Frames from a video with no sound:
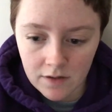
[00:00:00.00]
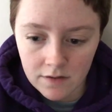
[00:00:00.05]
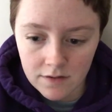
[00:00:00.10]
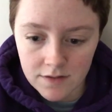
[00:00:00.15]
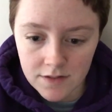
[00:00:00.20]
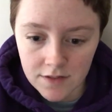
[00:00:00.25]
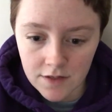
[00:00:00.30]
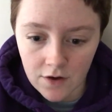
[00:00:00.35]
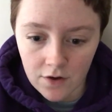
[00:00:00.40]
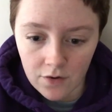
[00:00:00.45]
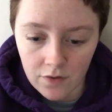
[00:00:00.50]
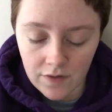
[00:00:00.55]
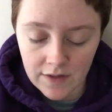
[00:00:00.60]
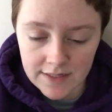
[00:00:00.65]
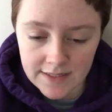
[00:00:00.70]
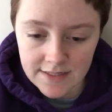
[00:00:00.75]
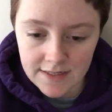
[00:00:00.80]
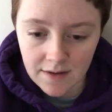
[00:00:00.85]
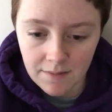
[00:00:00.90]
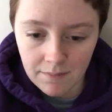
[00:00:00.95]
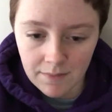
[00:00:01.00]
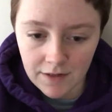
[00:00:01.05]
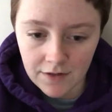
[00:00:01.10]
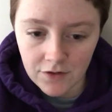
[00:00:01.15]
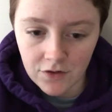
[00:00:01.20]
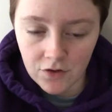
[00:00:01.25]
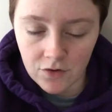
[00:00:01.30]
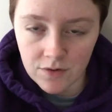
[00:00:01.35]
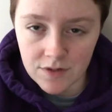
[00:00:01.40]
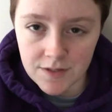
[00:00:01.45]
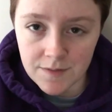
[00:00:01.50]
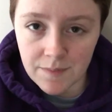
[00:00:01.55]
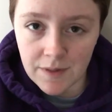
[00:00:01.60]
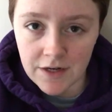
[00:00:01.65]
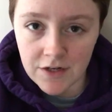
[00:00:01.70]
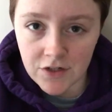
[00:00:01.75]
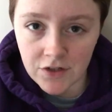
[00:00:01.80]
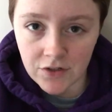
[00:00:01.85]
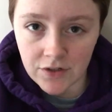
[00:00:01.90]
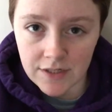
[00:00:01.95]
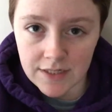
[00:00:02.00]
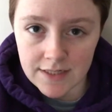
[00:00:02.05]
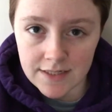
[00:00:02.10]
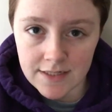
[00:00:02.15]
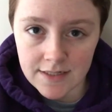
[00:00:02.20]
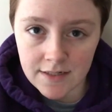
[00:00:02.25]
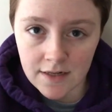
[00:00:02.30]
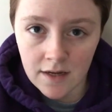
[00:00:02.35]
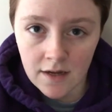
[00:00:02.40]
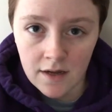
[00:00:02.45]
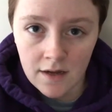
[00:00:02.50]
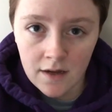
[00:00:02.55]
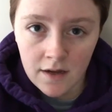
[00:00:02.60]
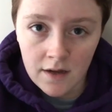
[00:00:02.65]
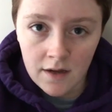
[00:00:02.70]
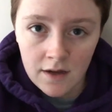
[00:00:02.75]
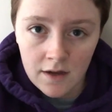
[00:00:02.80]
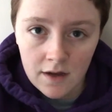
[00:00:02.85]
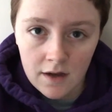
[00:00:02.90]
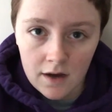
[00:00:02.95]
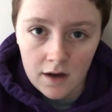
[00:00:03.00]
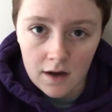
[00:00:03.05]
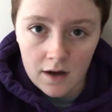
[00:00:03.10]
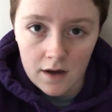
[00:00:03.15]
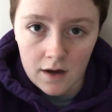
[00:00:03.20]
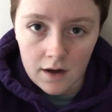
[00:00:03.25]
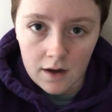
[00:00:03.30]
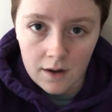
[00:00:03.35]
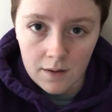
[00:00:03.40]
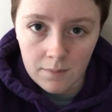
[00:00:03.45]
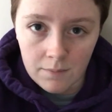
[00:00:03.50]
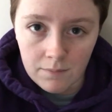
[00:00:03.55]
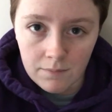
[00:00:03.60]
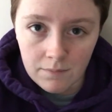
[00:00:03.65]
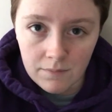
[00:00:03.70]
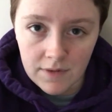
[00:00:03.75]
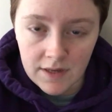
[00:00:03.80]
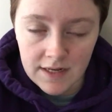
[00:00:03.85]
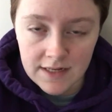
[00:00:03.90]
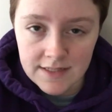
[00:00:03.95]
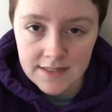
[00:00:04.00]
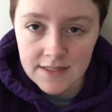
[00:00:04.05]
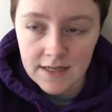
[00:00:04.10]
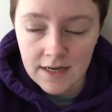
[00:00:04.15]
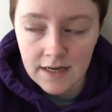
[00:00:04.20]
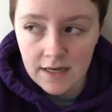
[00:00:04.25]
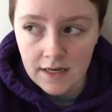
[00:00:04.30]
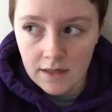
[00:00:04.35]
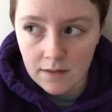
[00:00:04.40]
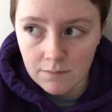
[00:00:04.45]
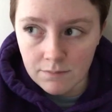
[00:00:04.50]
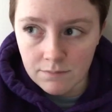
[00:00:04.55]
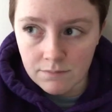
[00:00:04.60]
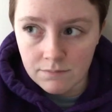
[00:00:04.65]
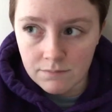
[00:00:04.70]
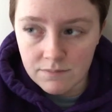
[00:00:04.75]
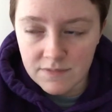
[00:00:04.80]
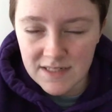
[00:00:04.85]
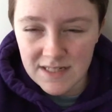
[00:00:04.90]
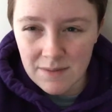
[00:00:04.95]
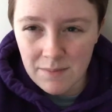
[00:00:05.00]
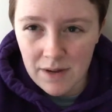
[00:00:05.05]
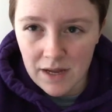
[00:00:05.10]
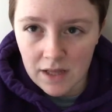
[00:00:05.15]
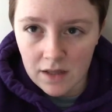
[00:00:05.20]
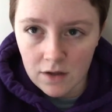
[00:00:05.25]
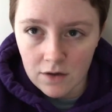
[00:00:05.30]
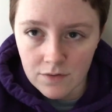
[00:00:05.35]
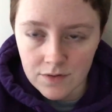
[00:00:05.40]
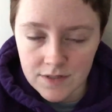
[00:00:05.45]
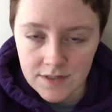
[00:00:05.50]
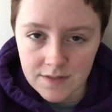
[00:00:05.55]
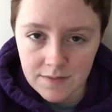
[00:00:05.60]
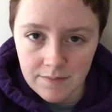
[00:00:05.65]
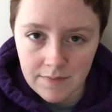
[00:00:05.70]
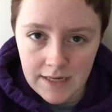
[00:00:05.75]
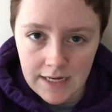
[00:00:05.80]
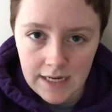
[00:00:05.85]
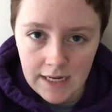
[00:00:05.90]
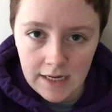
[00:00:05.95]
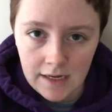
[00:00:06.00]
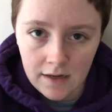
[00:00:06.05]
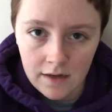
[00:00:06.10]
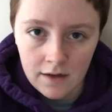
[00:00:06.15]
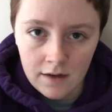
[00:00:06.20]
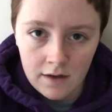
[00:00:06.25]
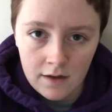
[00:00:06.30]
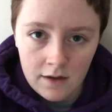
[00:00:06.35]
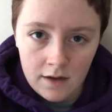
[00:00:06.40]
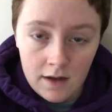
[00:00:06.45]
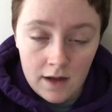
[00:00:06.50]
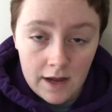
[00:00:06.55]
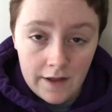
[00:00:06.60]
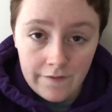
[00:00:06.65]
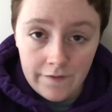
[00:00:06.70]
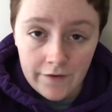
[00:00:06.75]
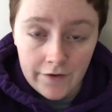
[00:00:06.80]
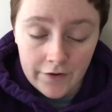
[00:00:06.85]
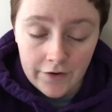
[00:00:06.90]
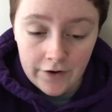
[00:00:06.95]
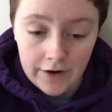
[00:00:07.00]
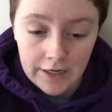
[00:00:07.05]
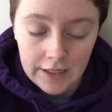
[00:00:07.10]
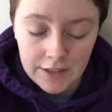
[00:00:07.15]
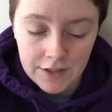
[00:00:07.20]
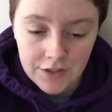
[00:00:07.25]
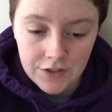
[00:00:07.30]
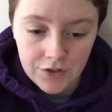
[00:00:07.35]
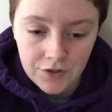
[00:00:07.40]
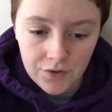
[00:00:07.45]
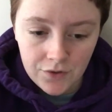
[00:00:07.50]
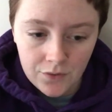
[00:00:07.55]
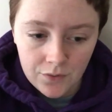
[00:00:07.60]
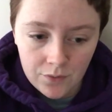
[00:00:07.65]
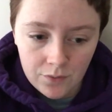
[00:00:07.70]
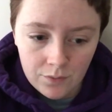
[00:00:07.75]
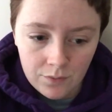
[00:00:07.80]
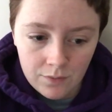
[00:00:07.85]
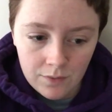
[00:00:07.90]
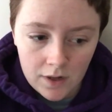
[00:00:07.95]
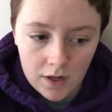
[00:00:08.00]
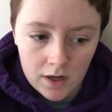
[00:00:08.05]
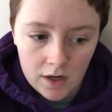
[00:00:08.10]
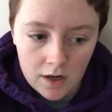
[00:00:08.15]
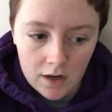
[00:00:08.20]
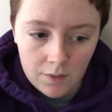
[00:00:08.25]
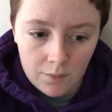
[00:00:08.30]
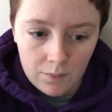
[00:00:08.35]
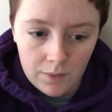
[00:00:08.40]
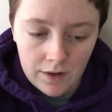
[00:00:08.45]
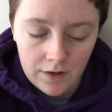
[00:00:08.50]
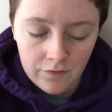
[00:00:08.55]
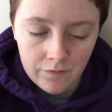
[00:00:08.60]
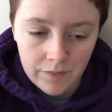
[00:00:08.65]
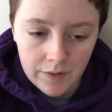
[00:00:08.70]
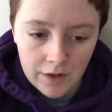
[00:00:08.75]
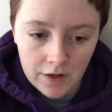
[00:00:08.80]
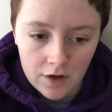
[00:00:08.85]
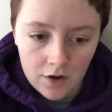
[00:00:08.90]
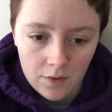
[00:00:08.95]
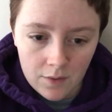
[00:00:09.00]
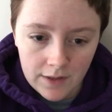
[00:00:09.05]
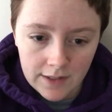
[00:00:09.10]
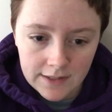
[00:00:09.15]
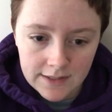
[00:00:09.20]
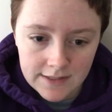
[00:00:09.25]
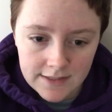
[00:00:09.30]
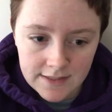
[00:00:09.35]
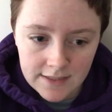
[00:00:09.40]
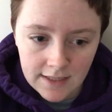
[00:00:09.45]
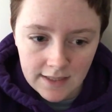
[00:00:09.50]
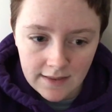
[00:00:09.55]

So they sent me to a specialist in a city semi-close to me, and they're great too. We've been going to see